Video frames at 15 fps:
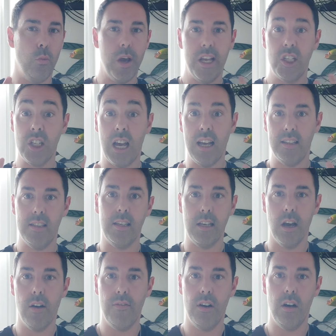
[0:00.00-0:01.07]
witch as
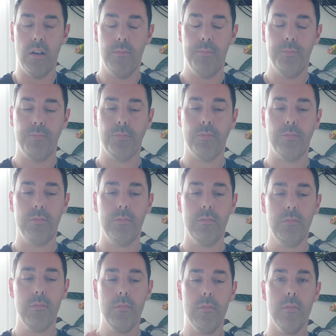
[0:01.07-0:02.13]
the other.
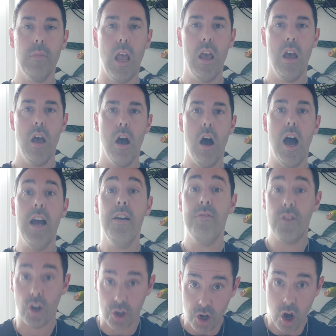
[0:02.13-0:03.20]
I have
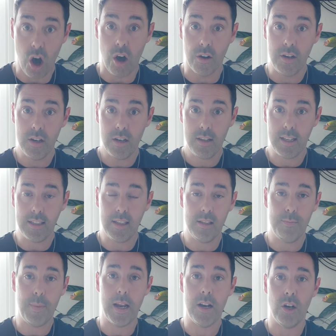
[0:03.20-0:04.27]
gone on. This
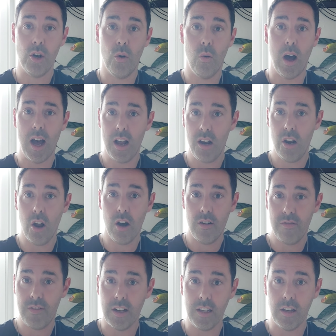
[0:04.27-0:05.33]
has been quite a
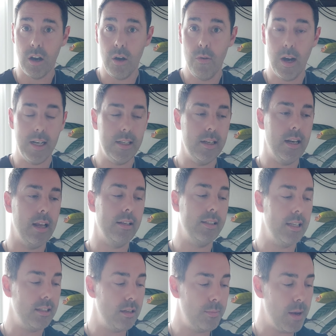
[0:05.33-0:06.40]
long video. I didn't
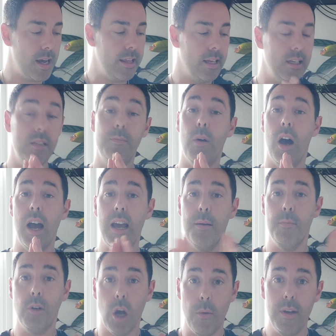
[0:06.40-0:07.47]
anticipate this, but I
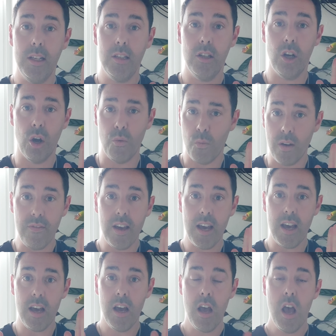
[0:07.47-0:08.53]
am going to go with
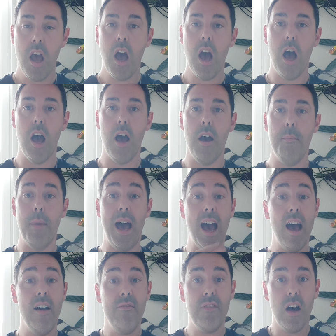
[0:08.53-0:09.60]
it.
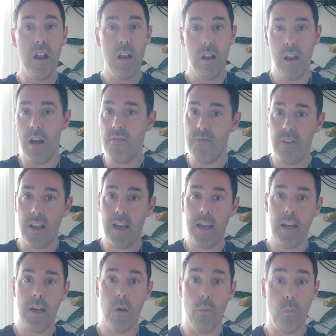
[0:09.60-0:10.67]
Have a
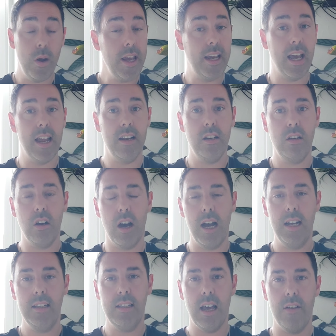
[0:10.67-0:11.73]
lovely weekend,
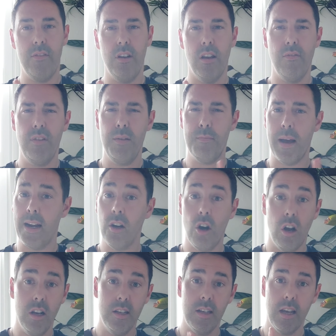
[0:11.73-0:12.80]
guys. Have a lovely bank
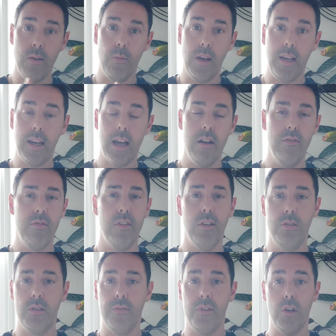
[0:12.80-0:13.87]
holiday weekend for
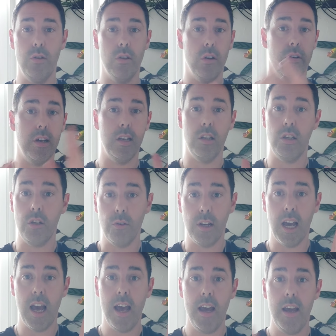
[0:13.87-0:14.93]
those of you that are in the
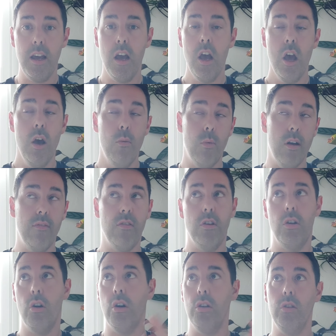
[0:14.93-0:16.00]
UK. Whether or
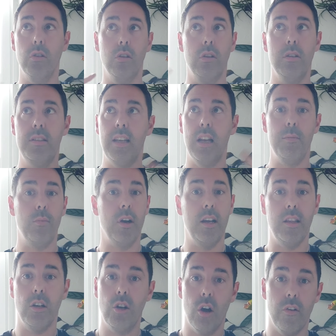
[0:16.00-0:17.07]
not you're
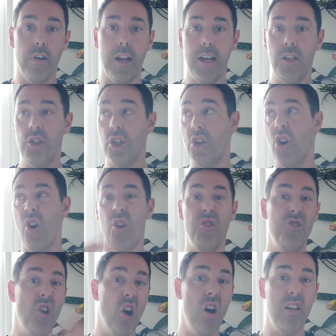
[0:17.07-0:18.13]
celebrating the coronation or
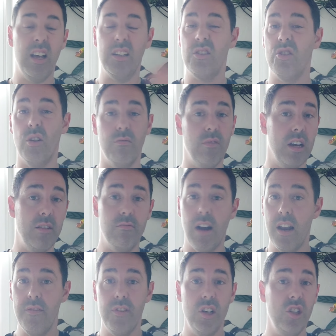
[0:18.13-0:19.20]
not, that's not really
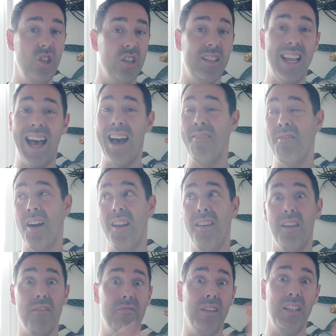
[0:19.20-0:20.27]
relevant. Just have a
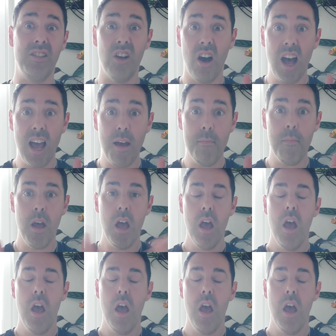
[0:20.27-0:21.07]
lovely time.